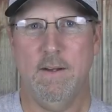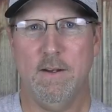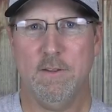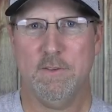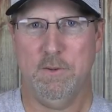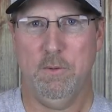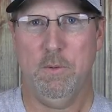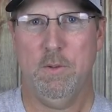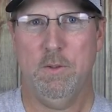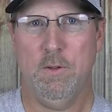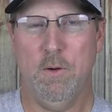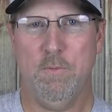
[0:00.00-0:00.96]

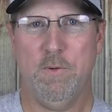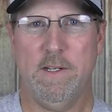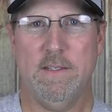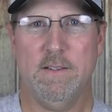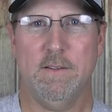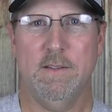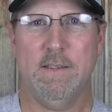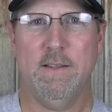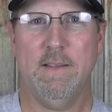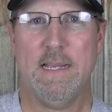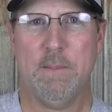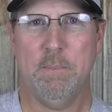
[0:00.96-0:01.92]
Also, don't forget to click
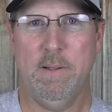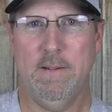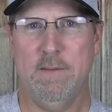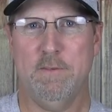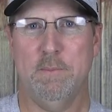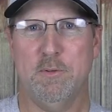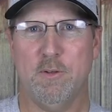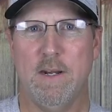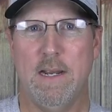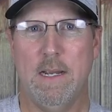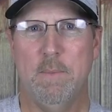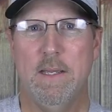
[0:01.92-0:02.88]
the like button and
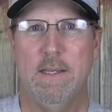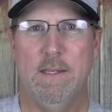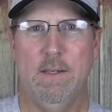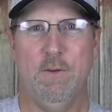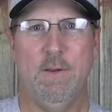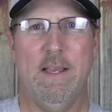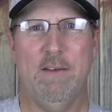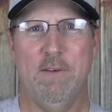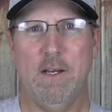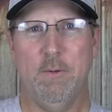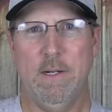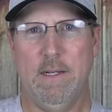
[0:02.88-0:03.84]
subscribe if you
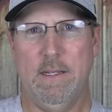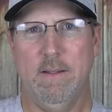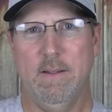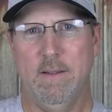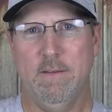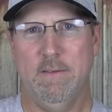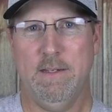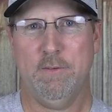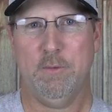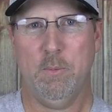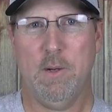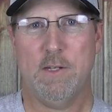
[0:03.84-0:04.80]
haven't already.
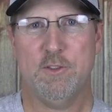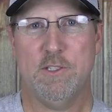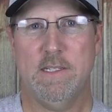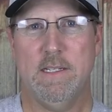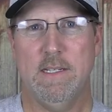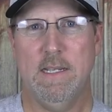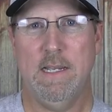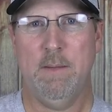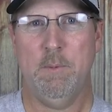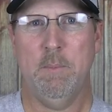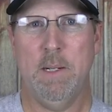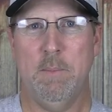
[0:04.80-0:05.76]
Thanks for watching,
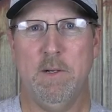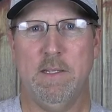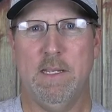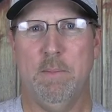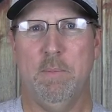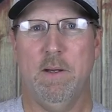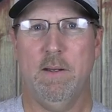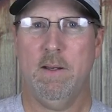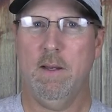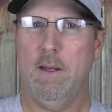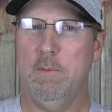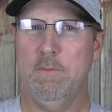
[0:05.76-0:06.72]
and remember to keep on
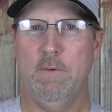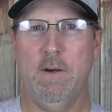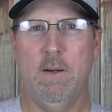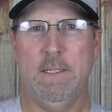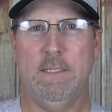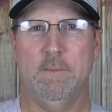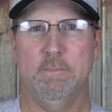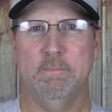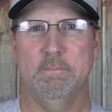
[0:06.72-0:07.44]
hobby farming.